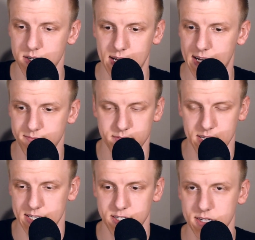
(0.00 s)

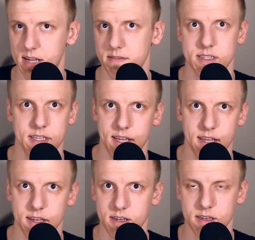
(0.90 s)
I shouldn't have to say
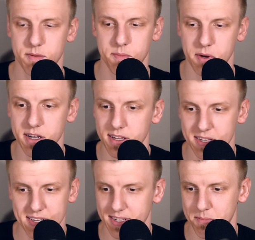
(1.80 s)
it,
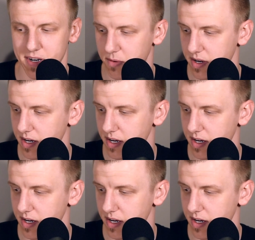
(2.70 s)
but I will.